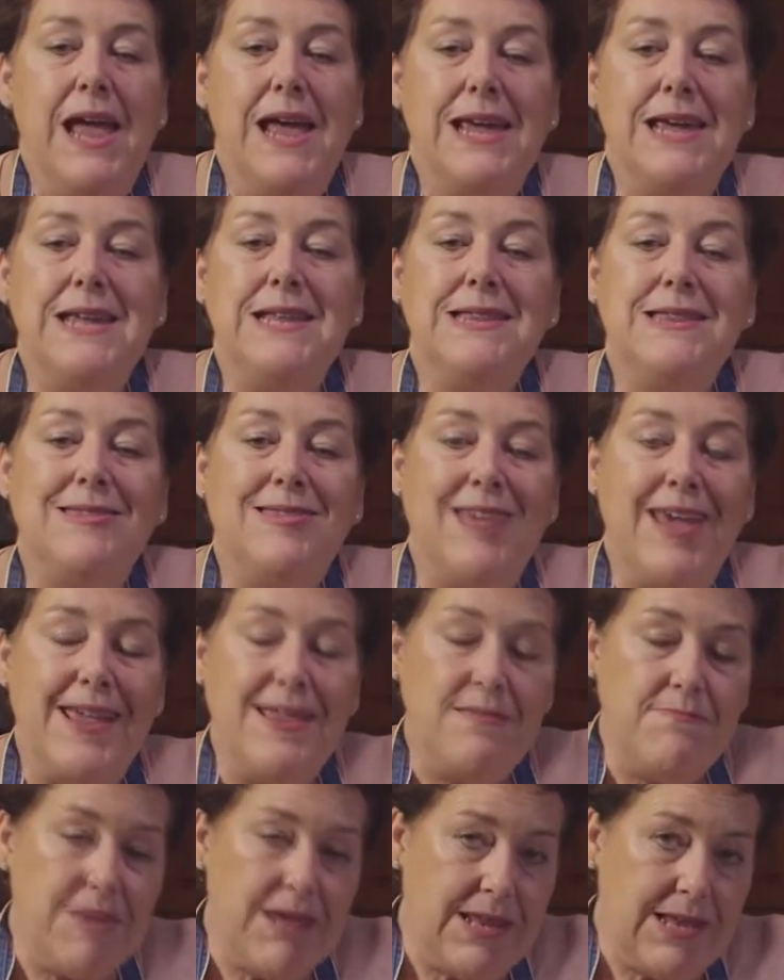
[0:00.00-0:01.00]
In
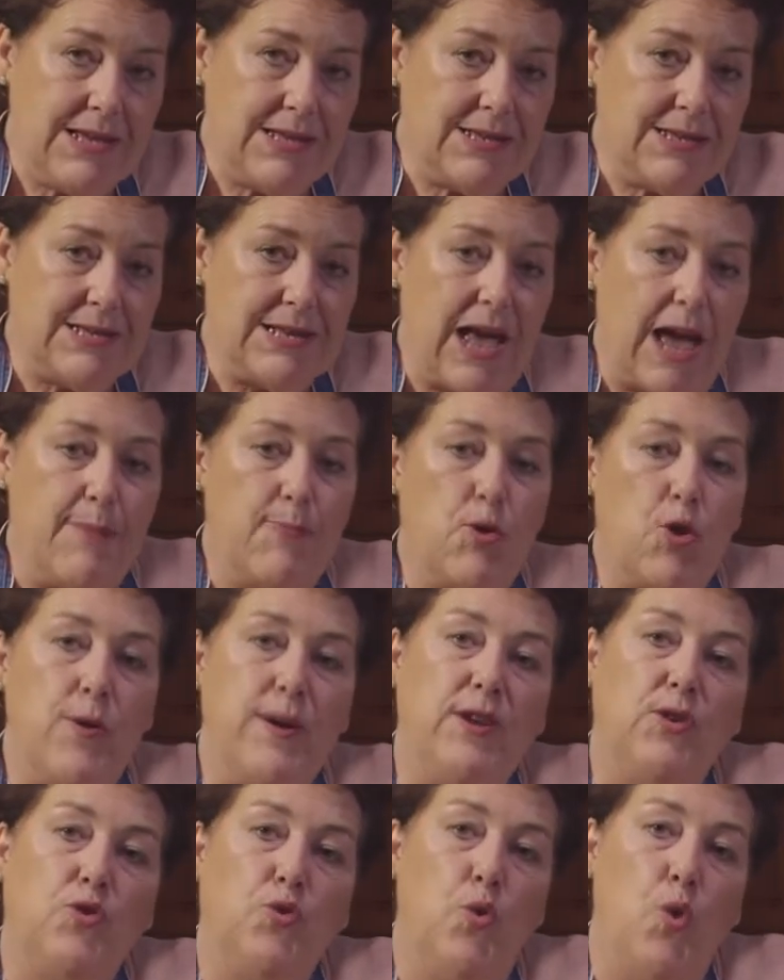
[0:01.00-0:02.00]
10 minutes, I'm
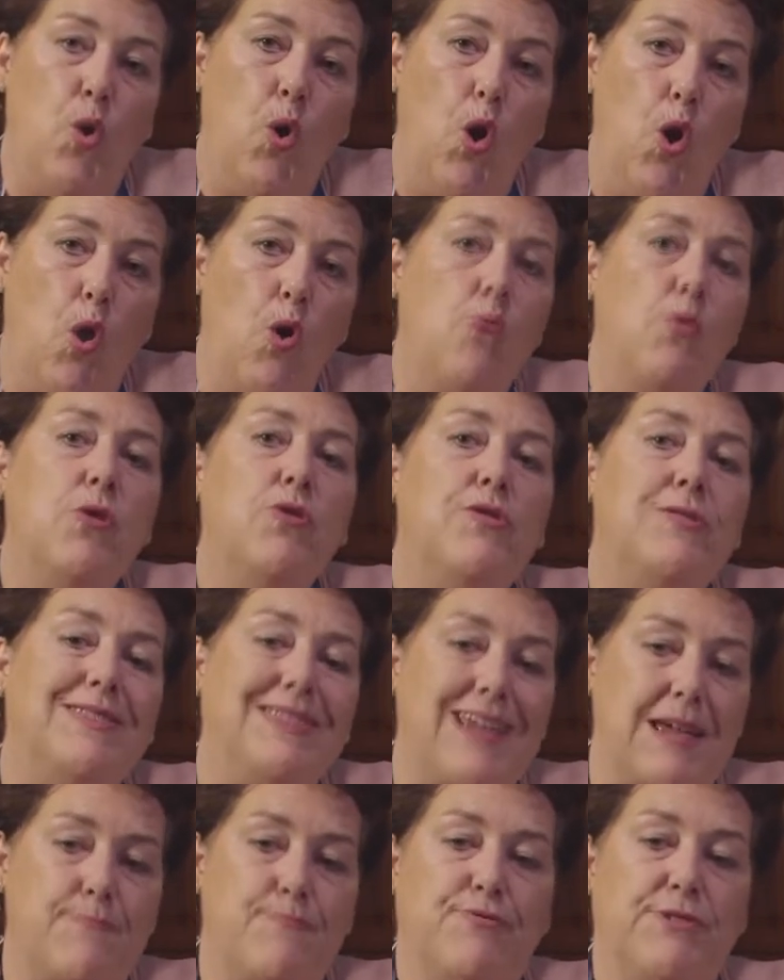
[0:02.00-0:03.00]
going to lower the
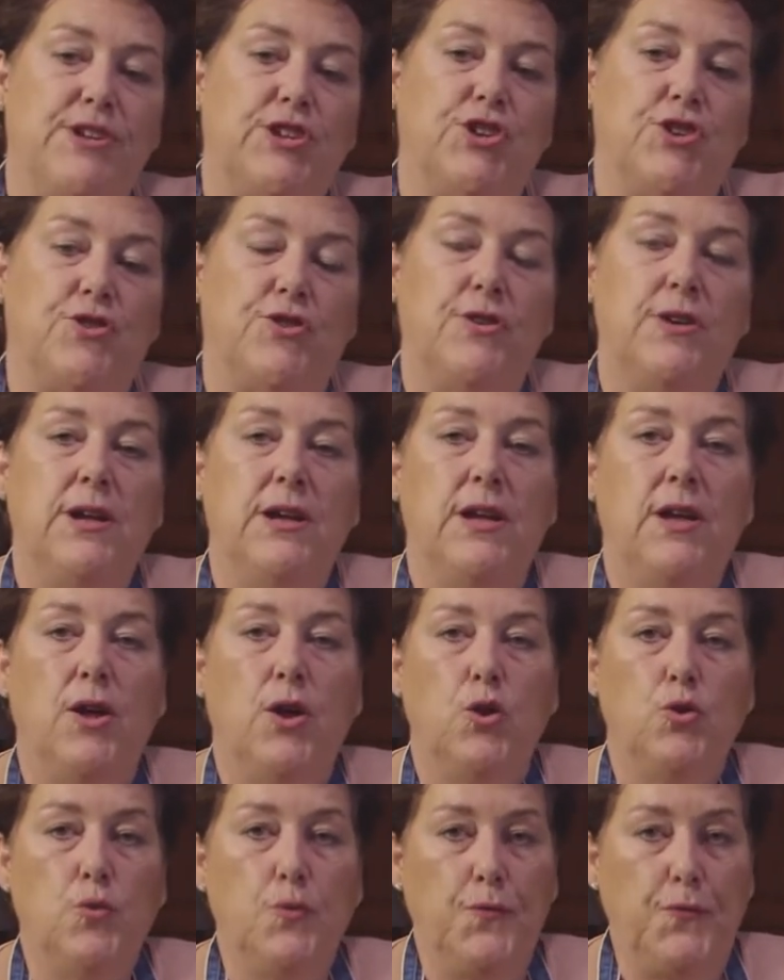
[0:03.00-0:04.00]
temperature
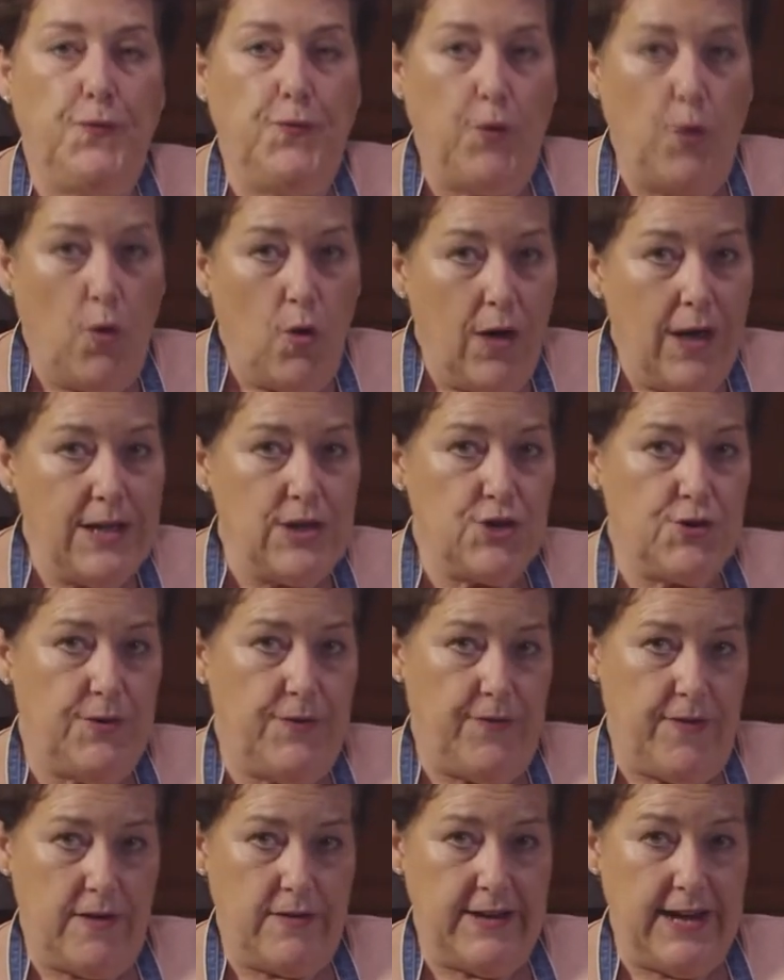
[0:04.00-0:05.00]
to 400
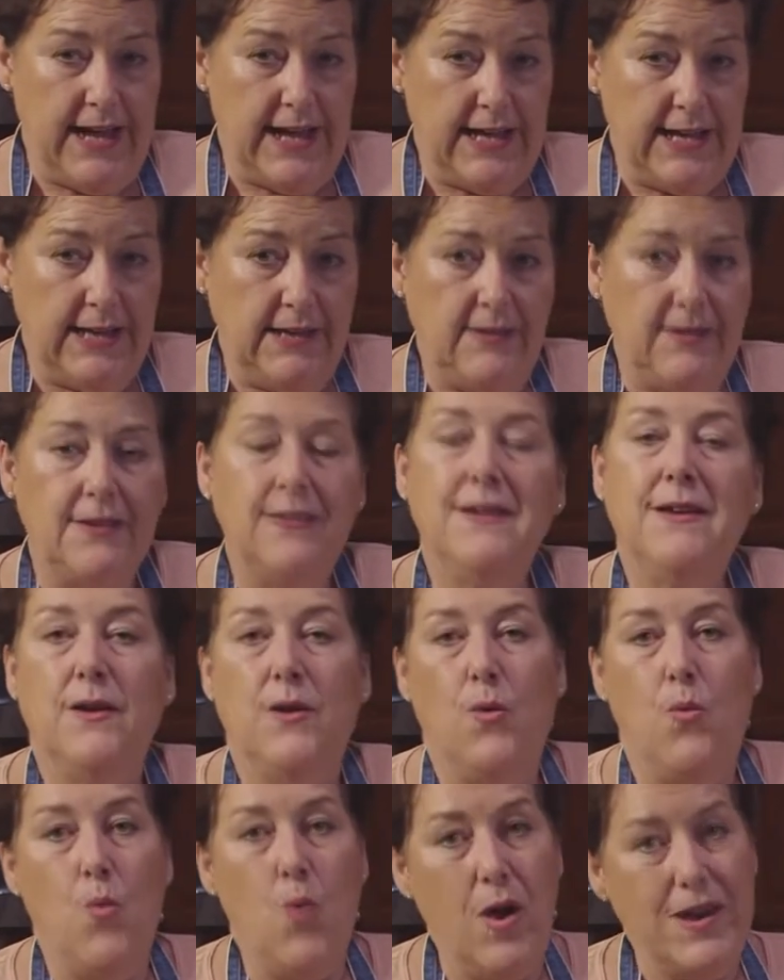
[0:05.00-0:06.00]
Fahrenheit,
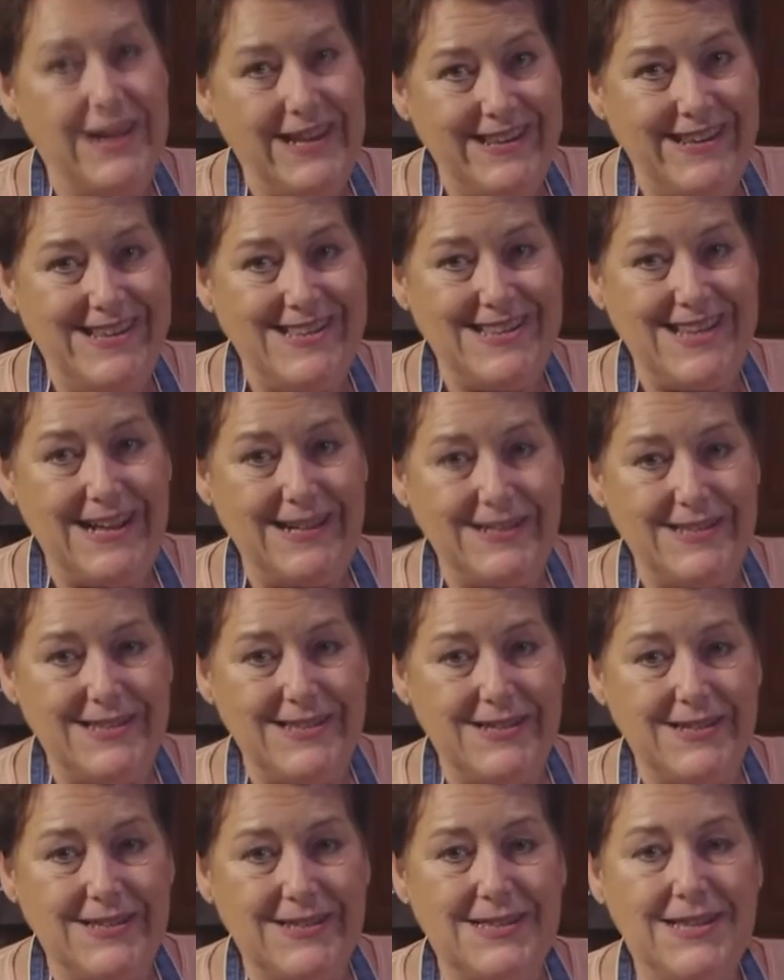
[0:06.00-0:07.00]
180
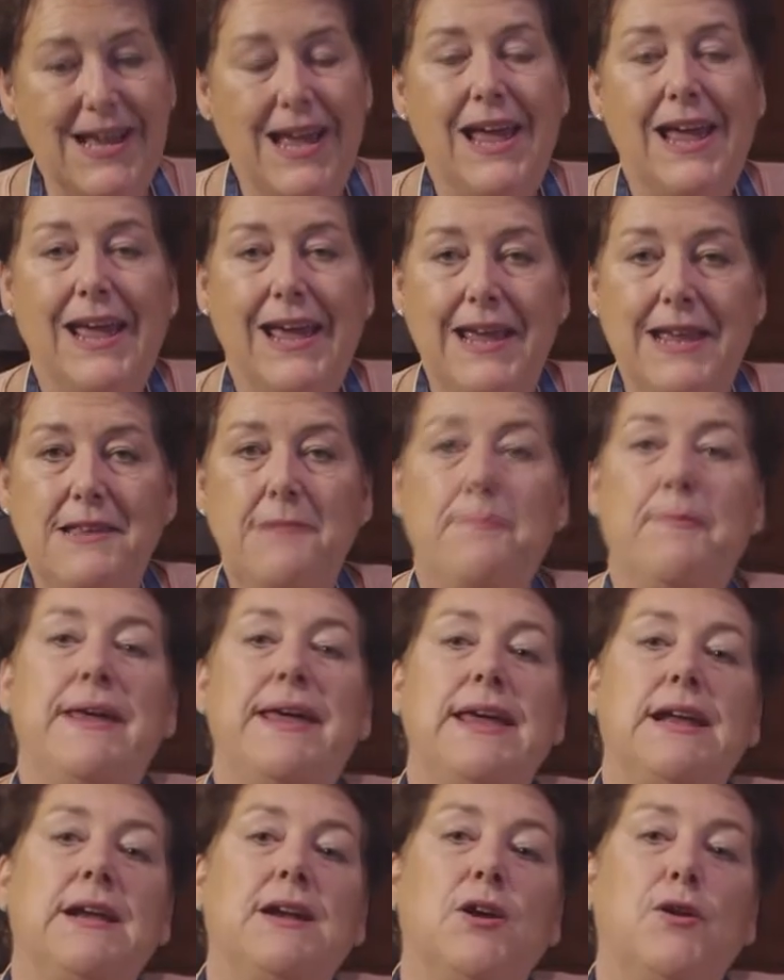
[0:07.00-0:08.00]
Celsius, and
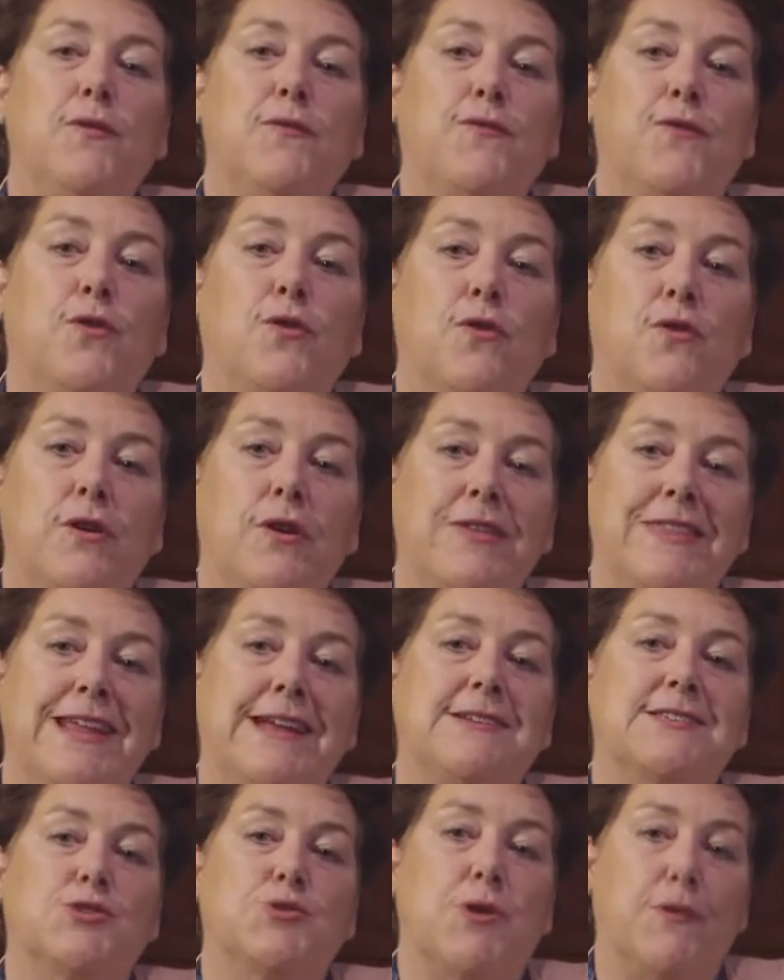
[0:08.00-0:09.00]
bake for an
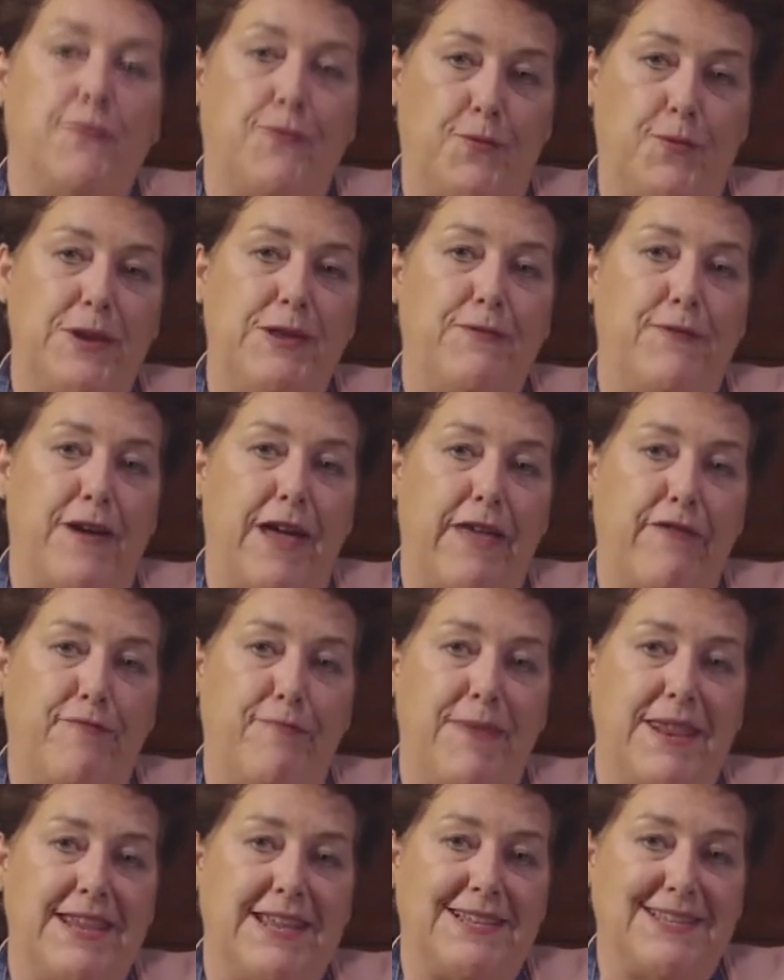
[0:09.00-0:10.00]
extra 45
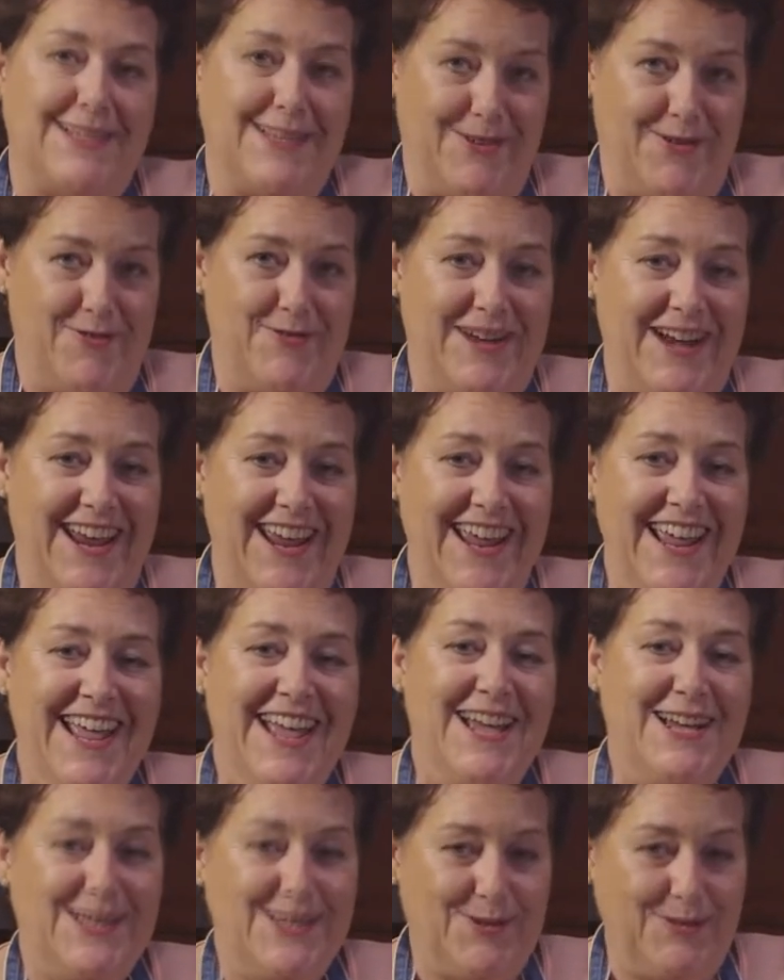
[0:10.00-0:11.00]
minutes. Okay,
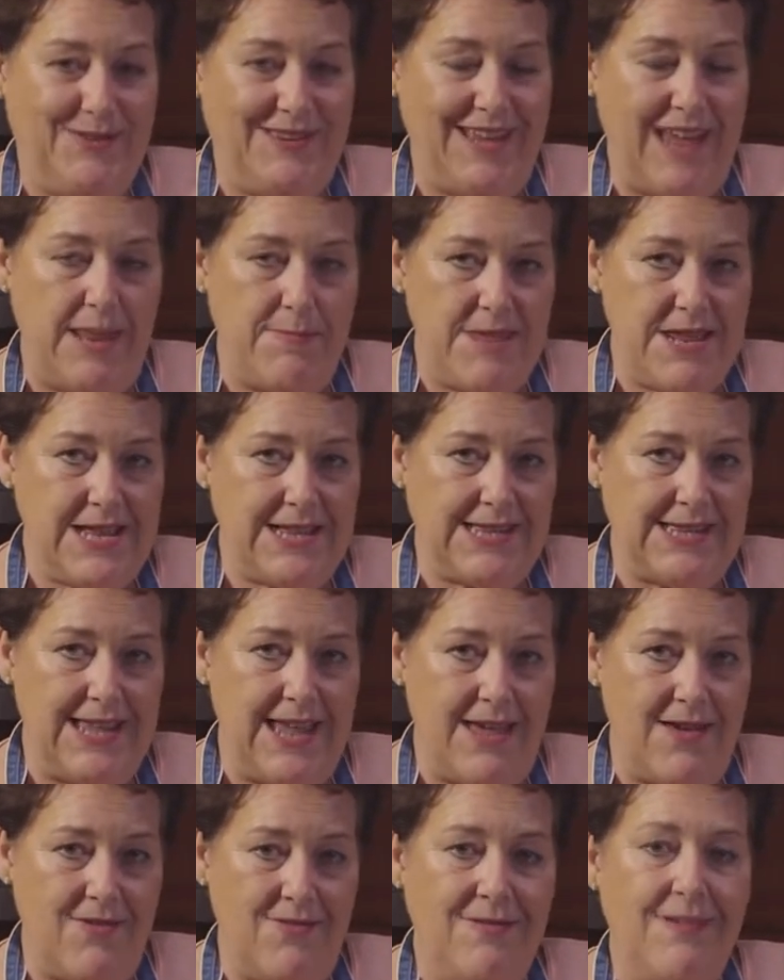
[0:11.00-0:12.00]
so 10 minutes
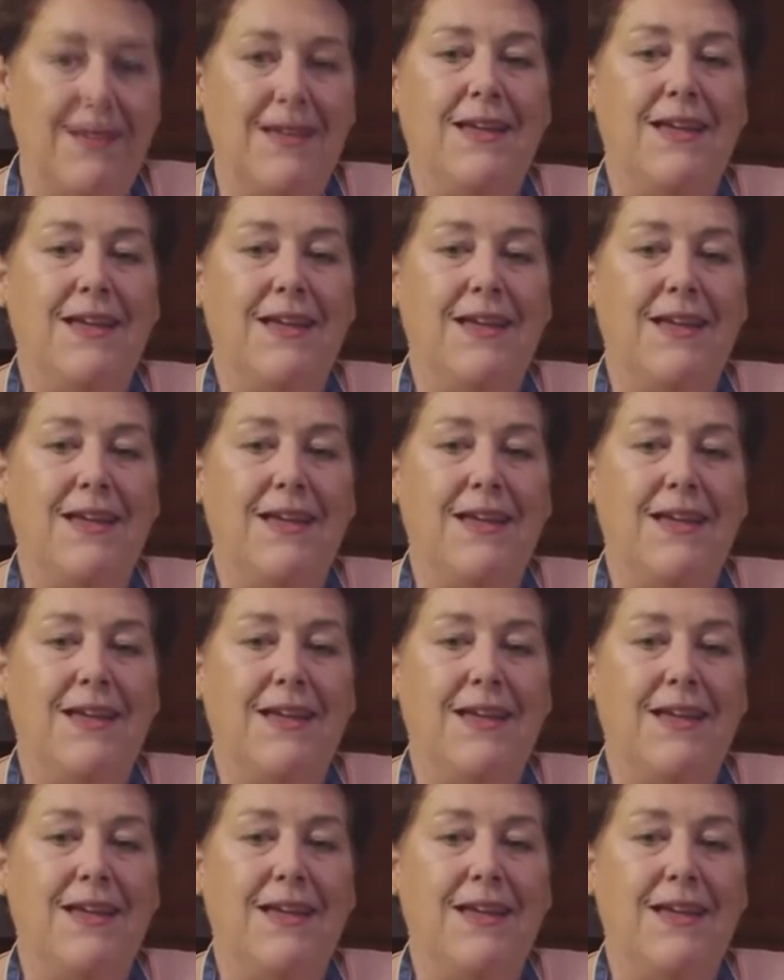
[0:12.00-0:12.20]
now,